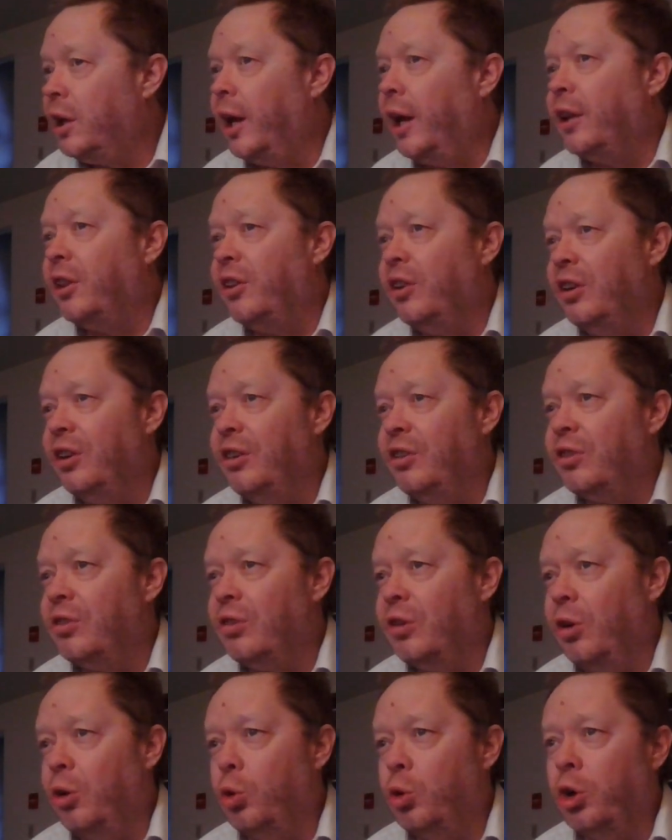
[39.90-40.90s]
got the
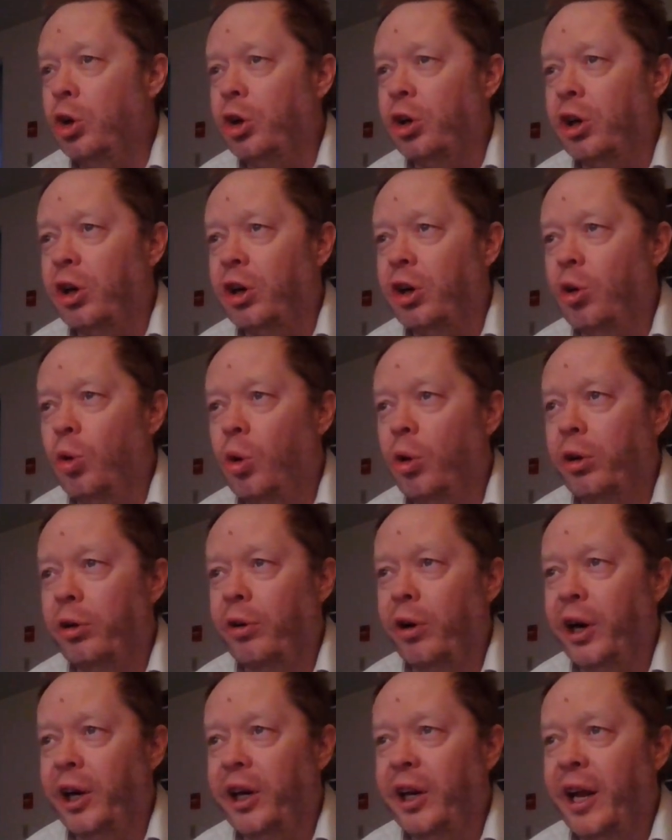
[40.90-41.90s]
slow cooker
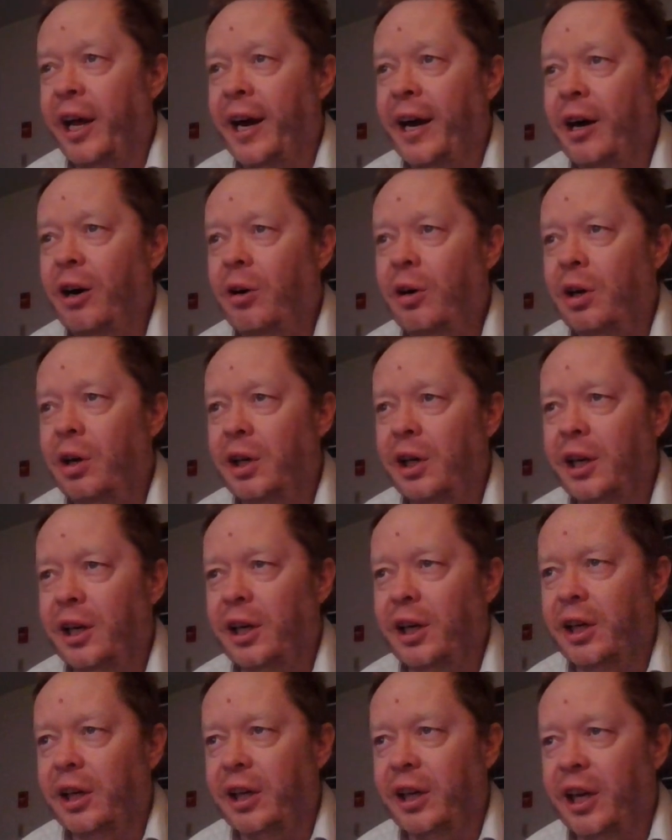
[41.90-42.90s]
going right now.
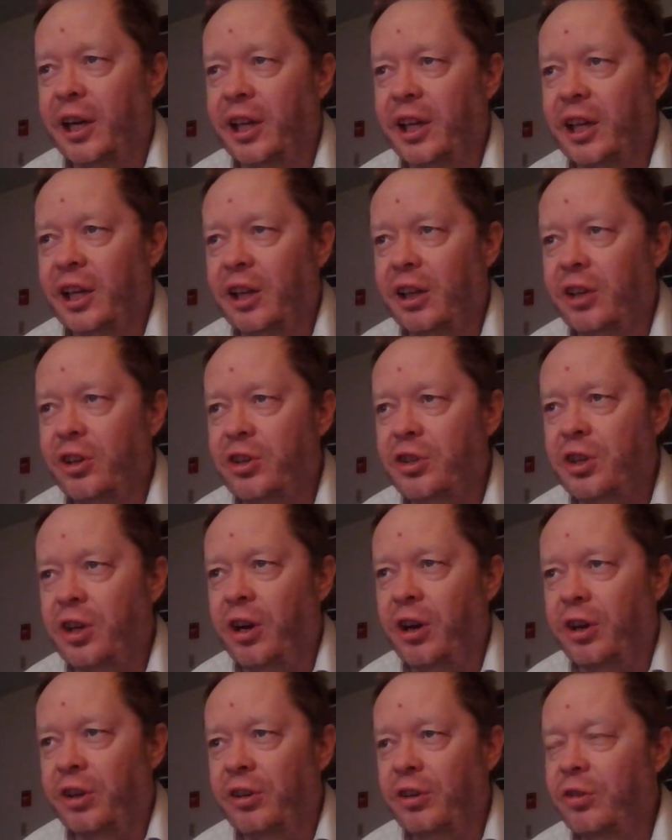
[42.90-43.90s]
Got an English
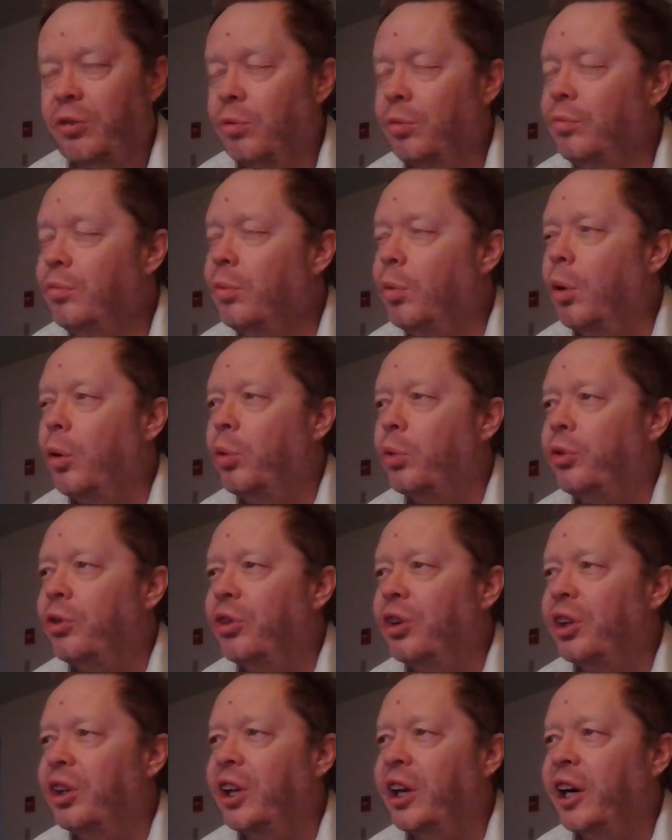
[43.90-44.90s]

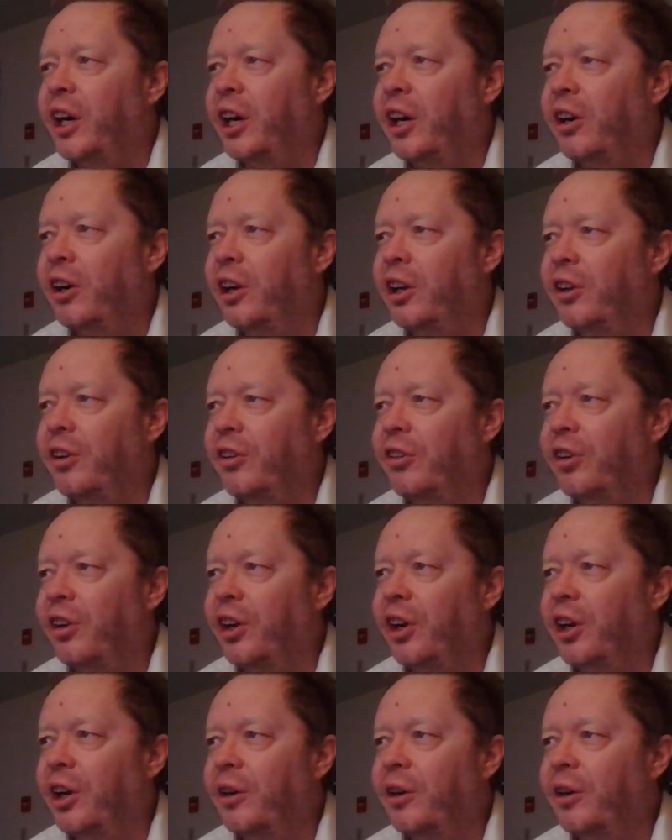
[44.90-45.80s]
roast in there, and